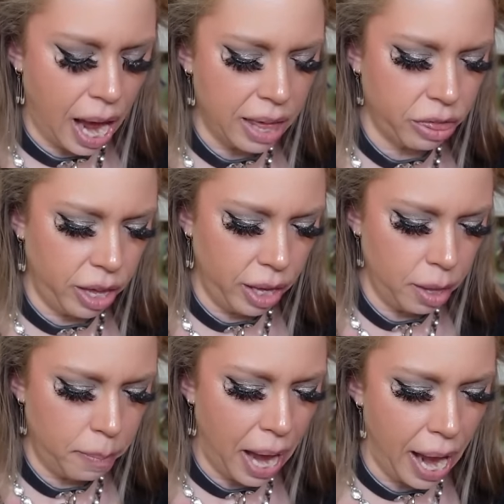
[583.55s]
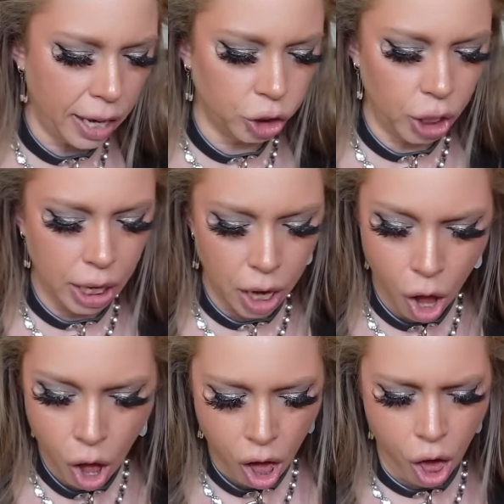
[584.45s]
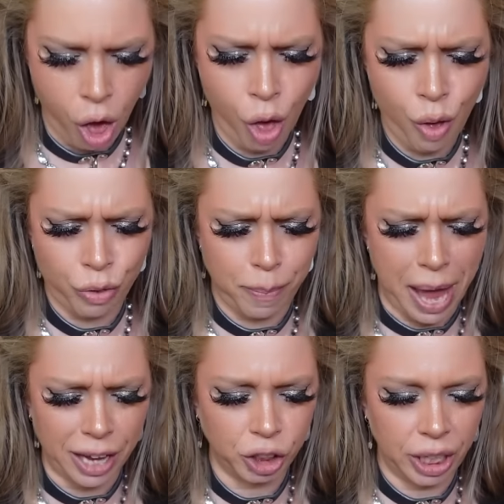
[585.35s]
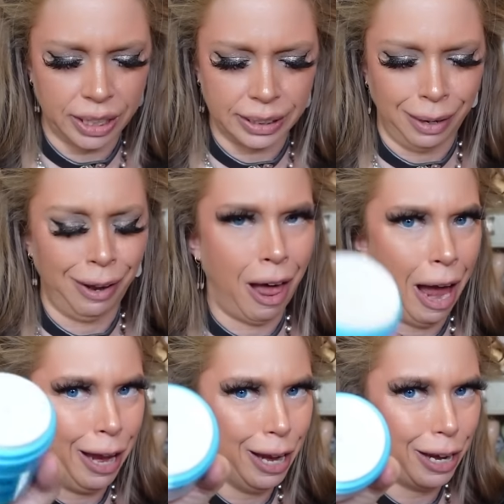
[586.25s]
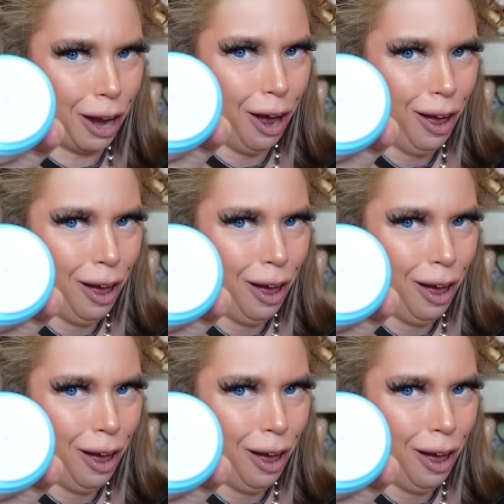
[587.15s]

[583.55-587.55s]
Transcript: I think the packaging, oh, the packaging is like